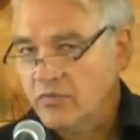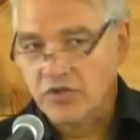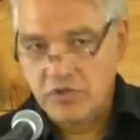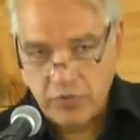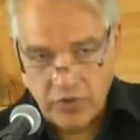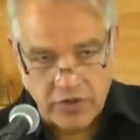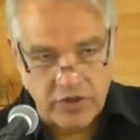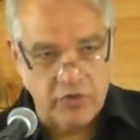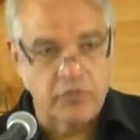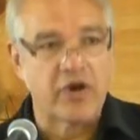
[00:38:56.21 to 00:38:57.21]
but to put it
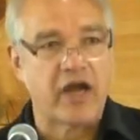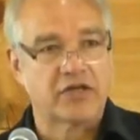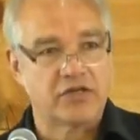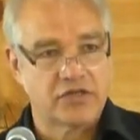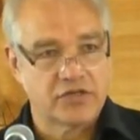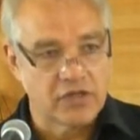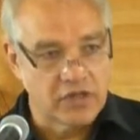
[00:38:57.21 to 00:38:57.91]
into practice, to